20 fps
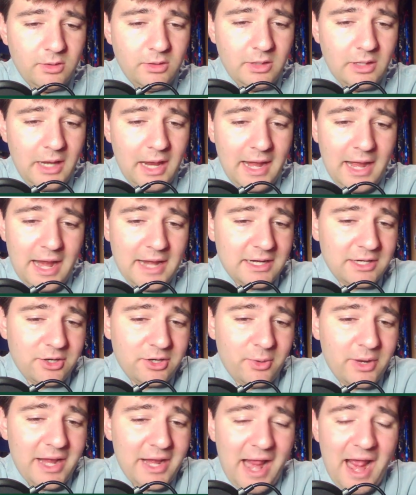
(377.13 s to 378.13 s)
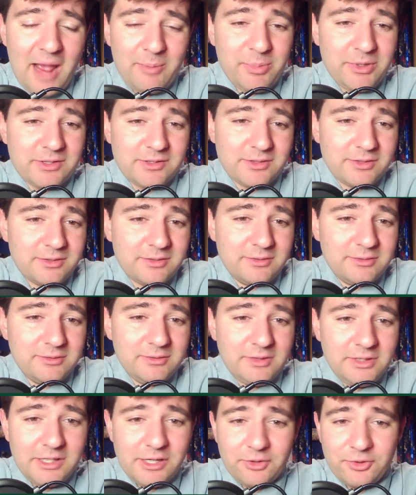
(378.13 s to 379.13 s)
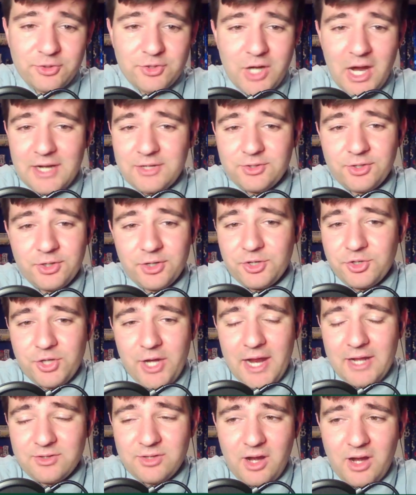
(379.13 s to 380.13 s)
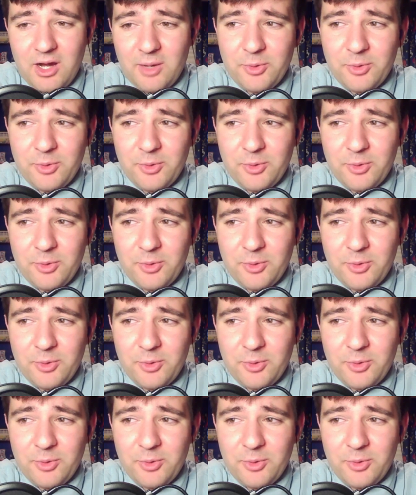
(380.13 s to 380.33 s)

and, and you know what it happens. You know, the Giants took a chance on him.